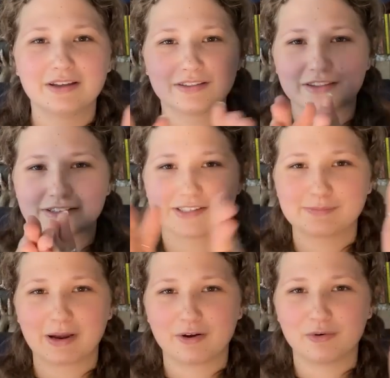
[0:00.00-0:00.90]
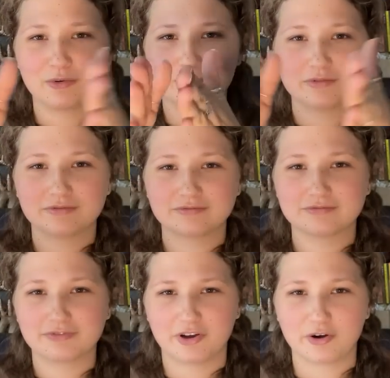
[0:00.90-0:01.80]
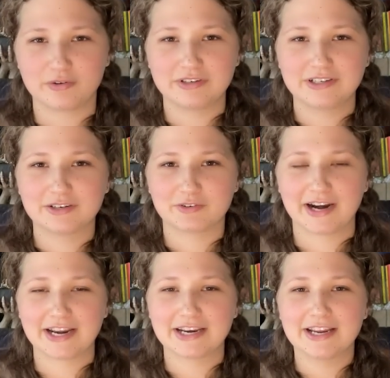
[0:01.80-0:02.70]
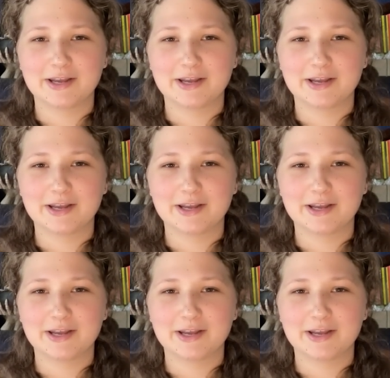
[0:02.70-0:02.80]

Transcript: this is my whole phone, right?